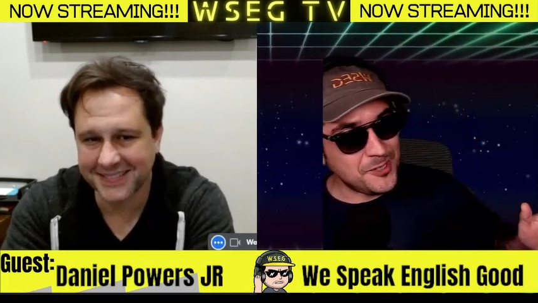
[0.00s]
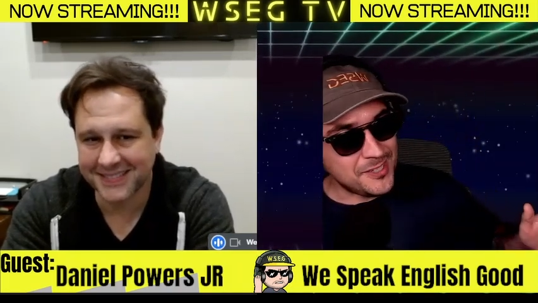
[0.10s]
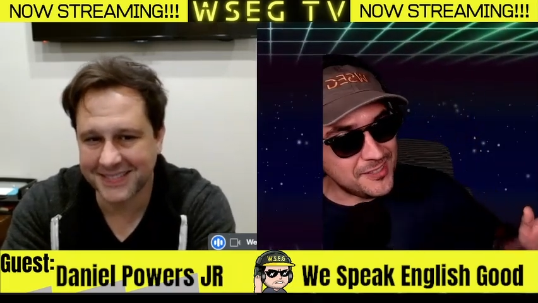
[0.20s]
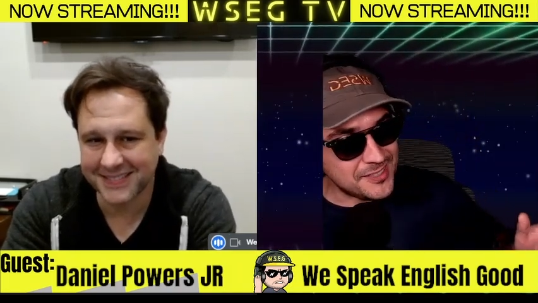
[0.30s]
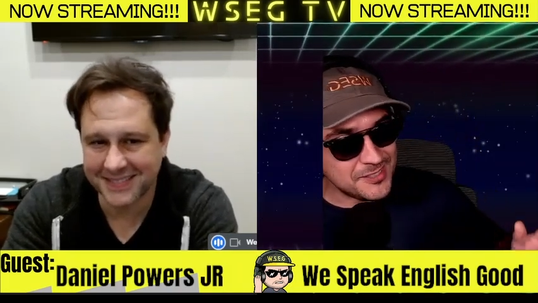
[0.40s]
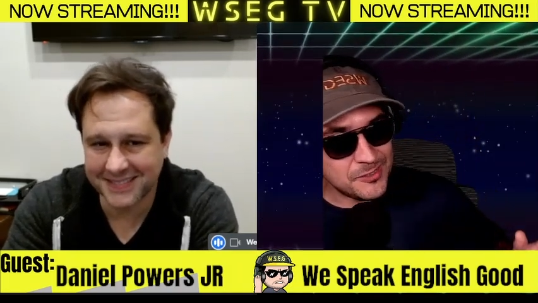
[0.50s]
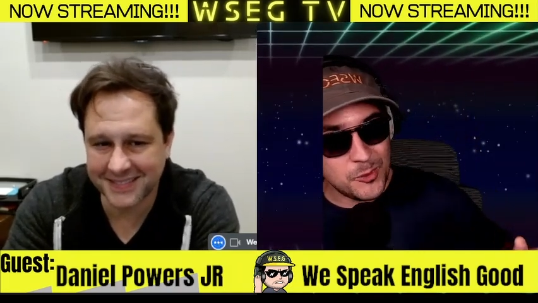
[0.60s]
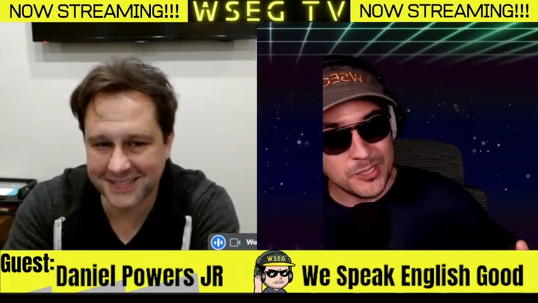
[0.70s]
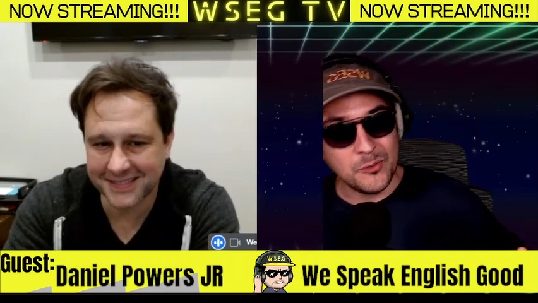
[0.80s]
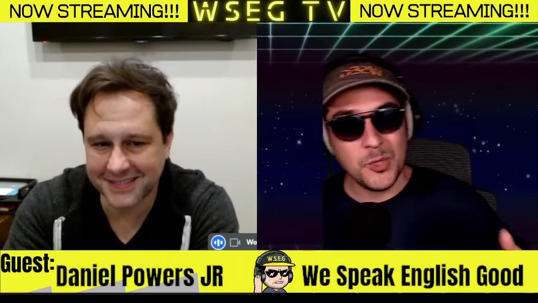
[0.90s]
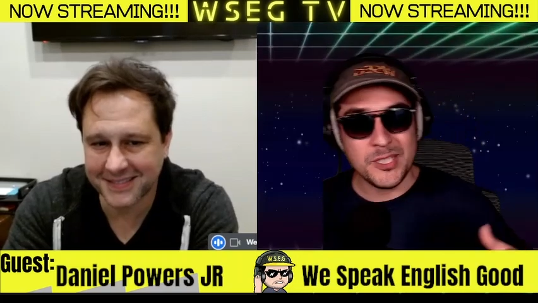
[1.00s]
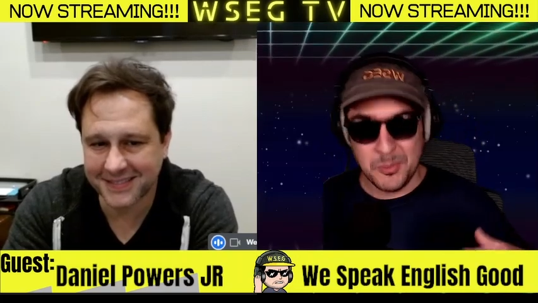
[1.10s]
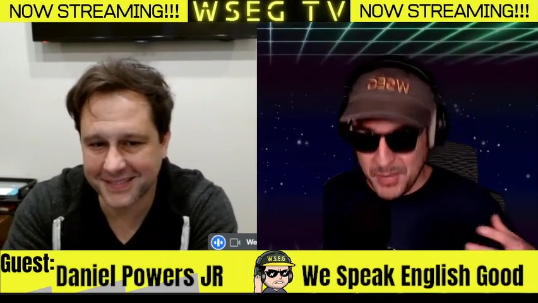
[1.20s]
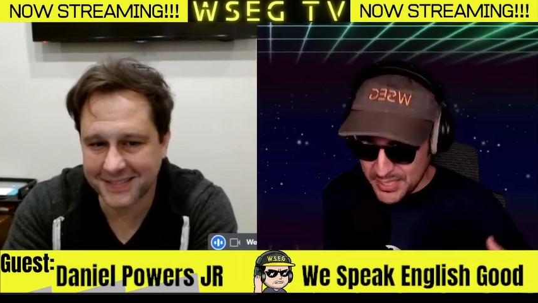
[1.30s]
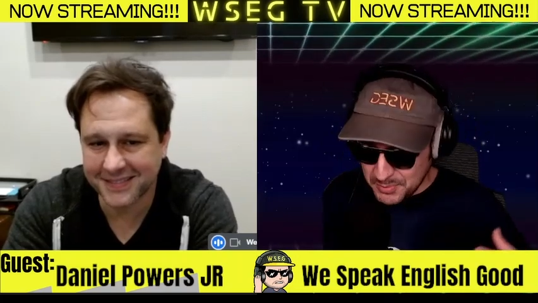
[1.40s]
Speaker 1: This question: What is the
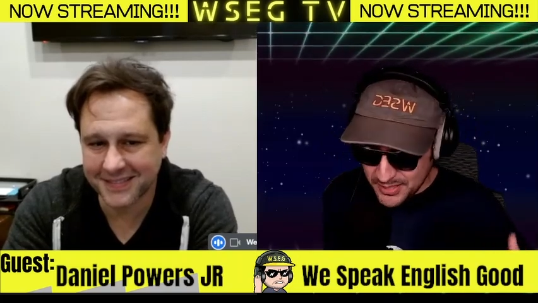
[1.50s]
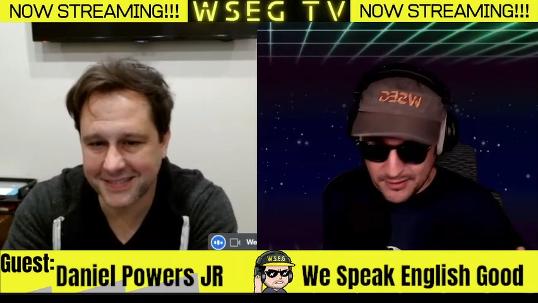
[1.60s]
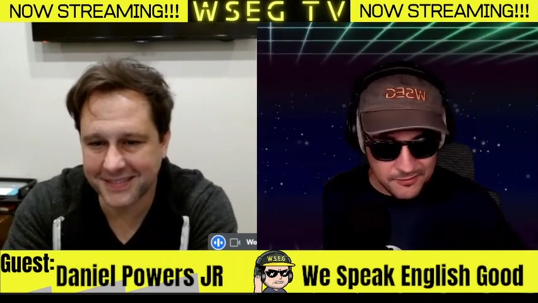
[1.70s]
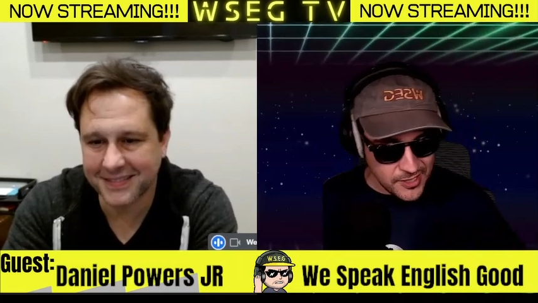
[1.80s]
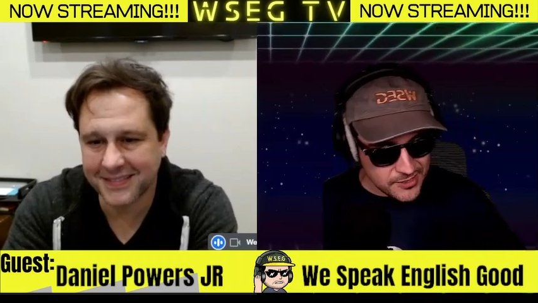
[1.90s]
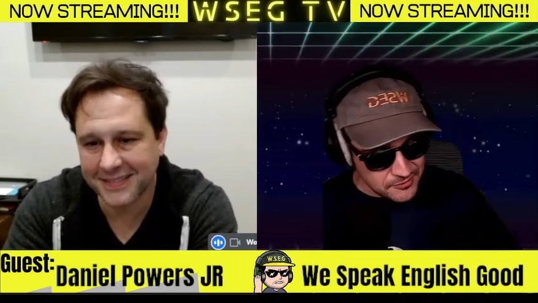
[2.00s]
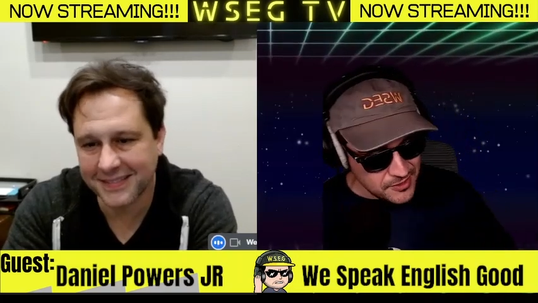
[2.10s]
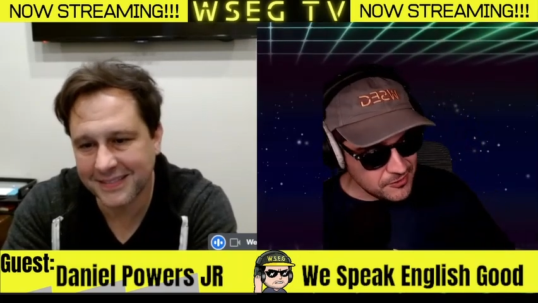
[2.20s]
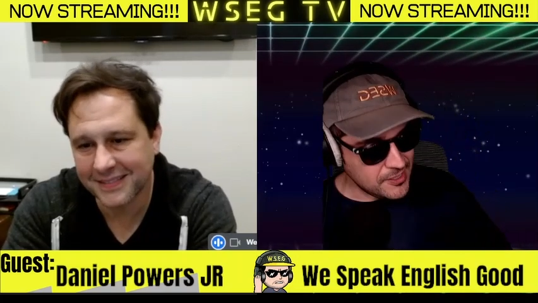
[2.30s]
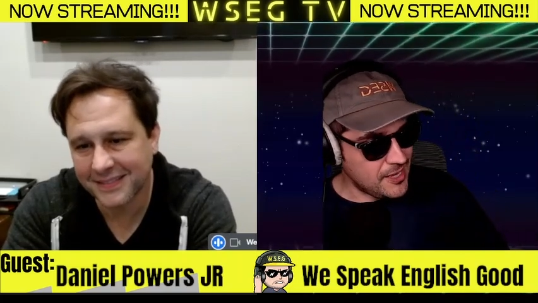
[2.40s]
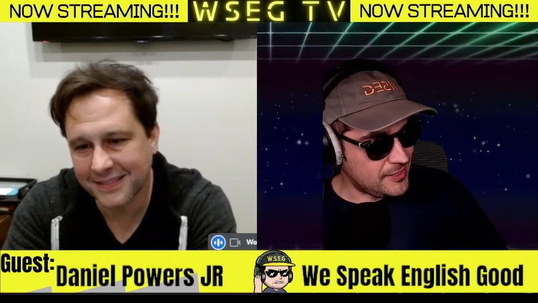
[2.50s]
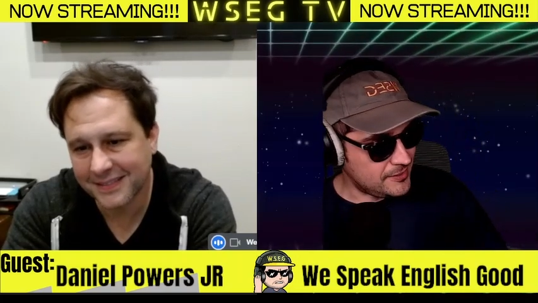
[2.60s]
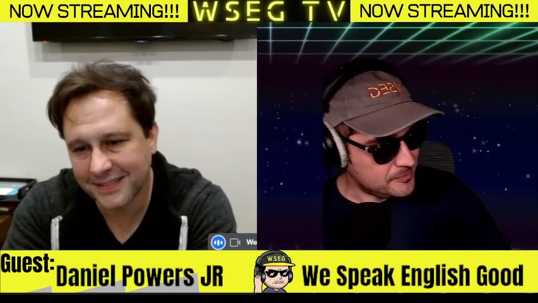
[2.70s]
best piece of advice you've ever gotten?